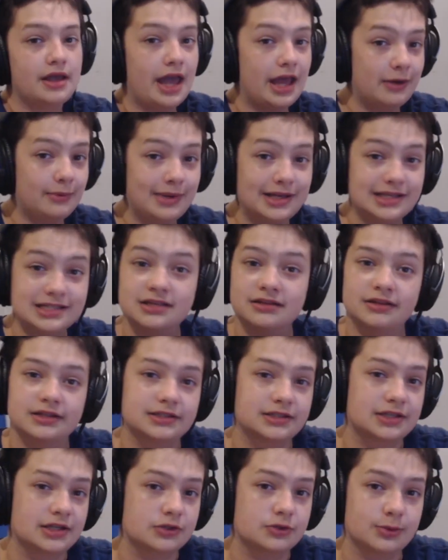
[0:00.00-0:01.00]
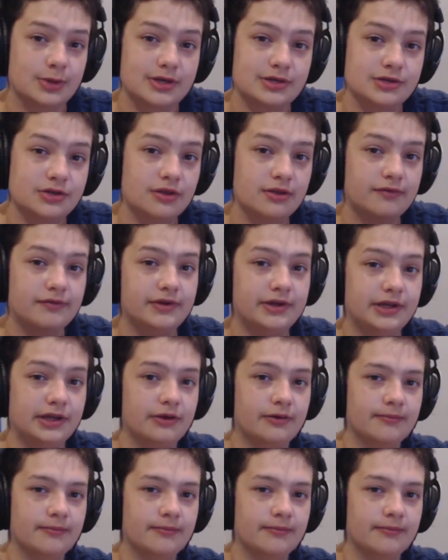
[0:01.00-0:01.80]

Anyways, let's get straight into the video.